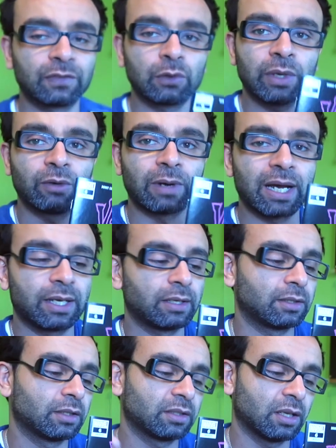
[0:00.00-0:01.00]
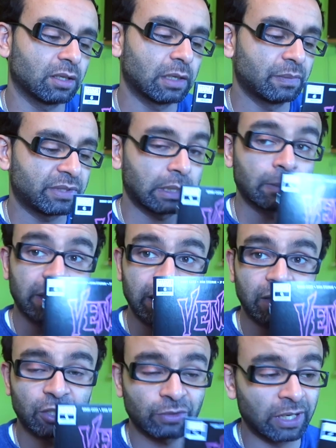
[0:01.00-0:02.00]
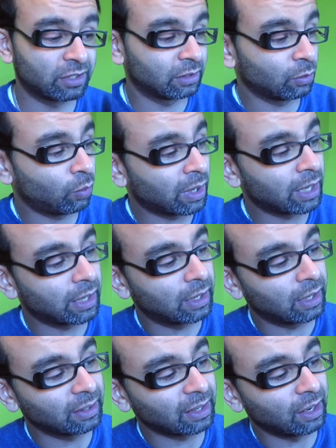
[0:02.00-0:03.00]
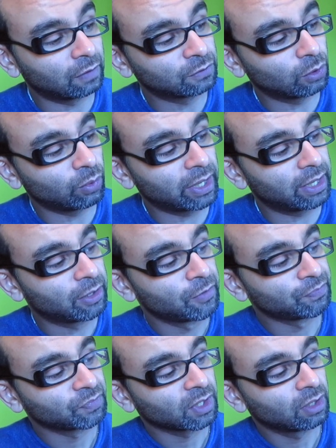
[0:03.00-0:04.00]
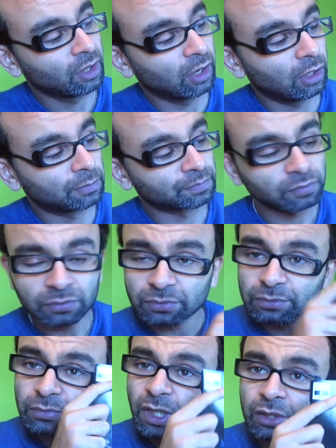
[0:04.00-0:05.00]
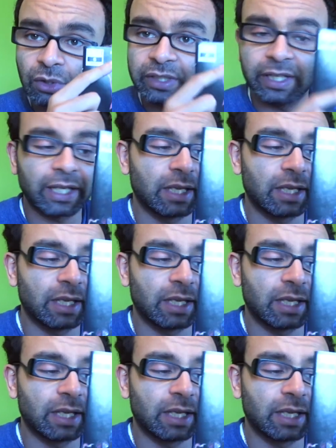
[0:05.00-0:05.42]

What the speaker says: love the way Ryan Stigma illustrates in the white, and I love the way Donny